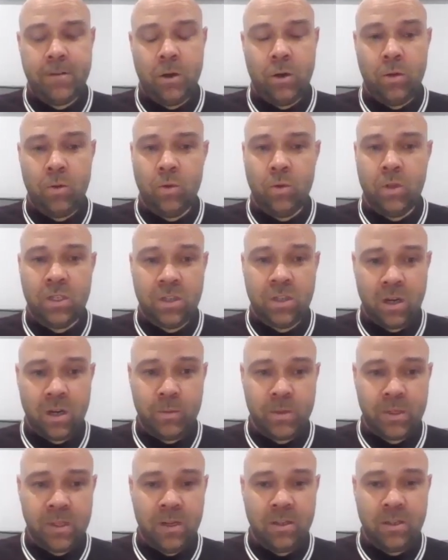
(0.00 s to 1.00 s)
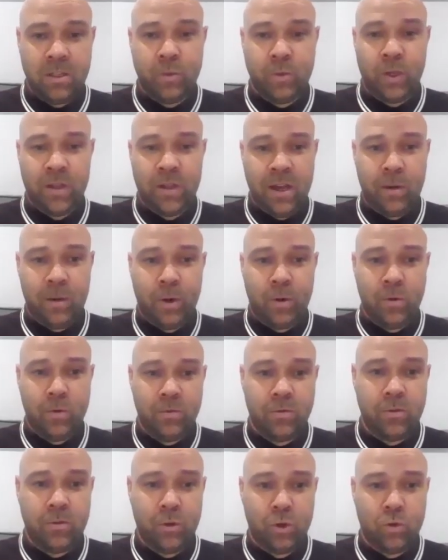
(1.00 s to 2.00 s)
although the circumstances were terrible,
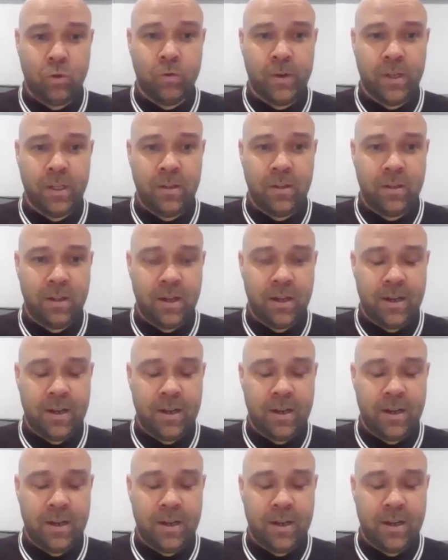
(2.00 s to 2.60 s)
COVID,